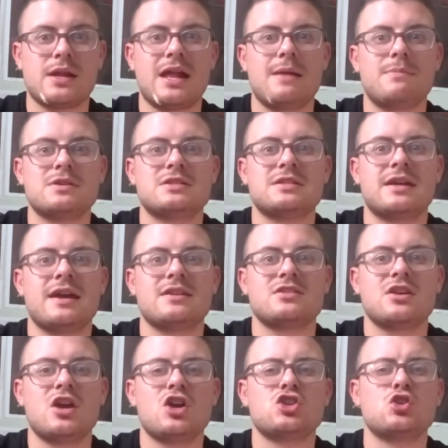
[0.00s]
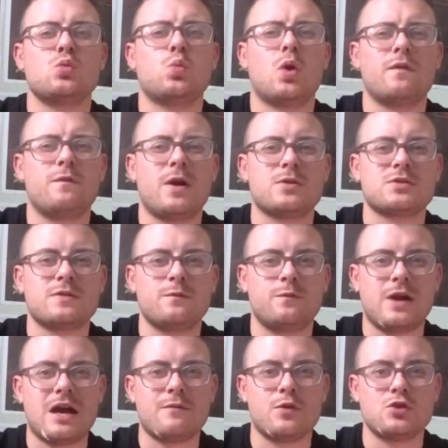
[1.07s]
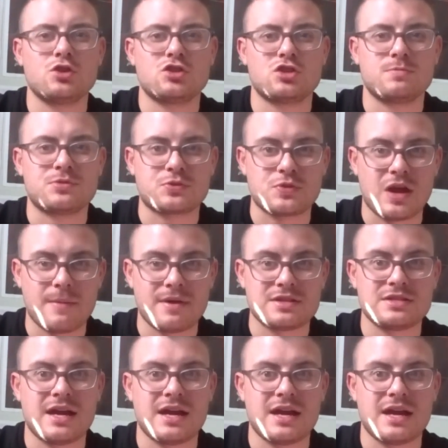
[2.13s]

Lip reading: Help us to get to 1,500 subscribers.